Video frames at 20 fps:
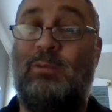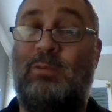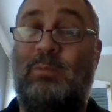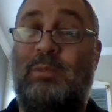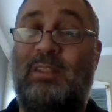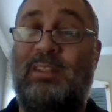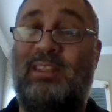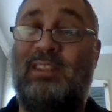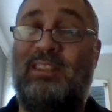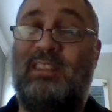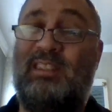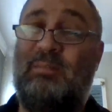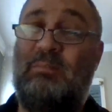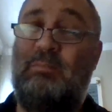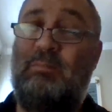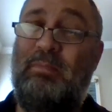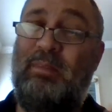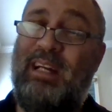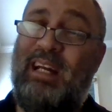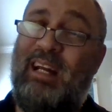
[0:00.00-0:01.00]
which means it's
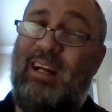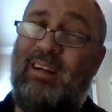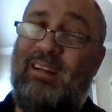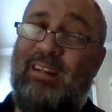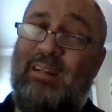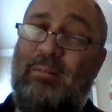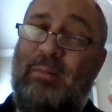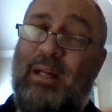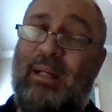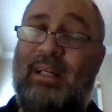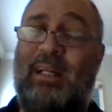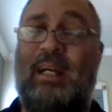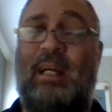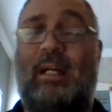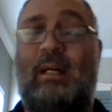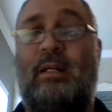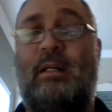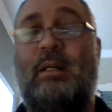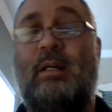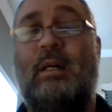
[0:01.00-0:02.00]
barely
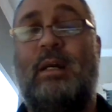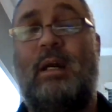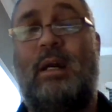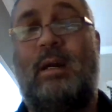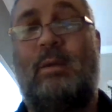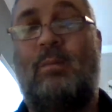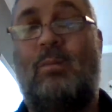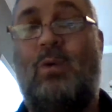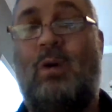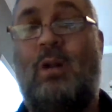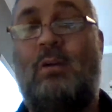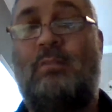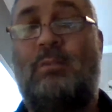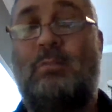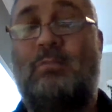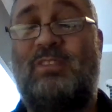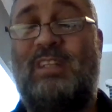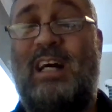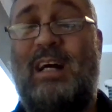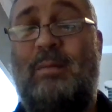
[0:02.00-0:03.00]
magnetic. And one of
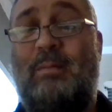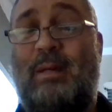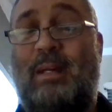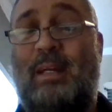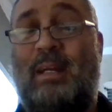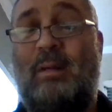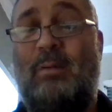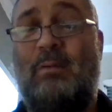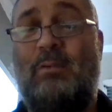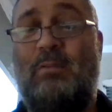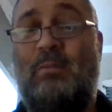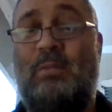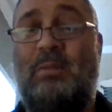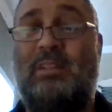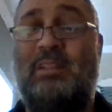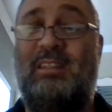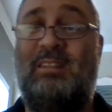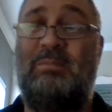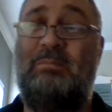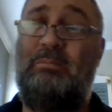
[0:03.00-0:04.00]
them is diamagnetic, which
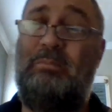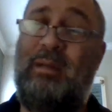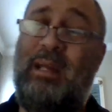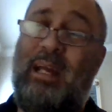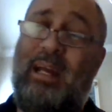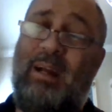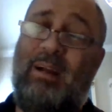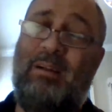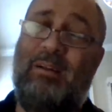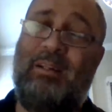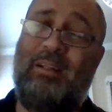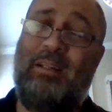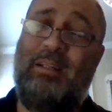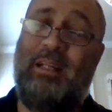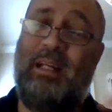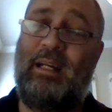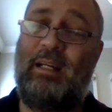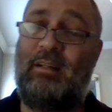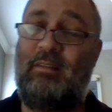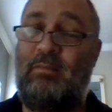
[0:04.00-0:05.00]
means barely
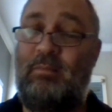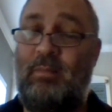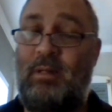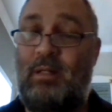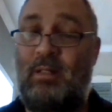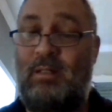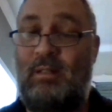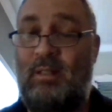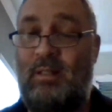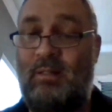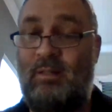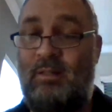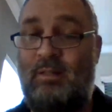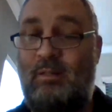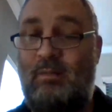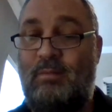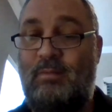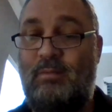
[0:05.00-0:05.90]
negative magnetic.